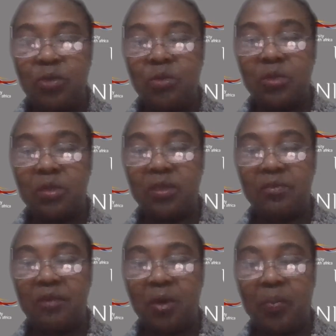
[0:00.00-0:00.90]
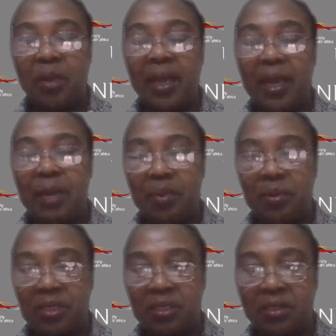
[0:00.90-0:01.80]
to develop a
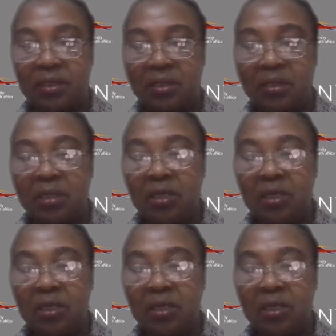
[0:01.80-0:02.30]
hypothesis.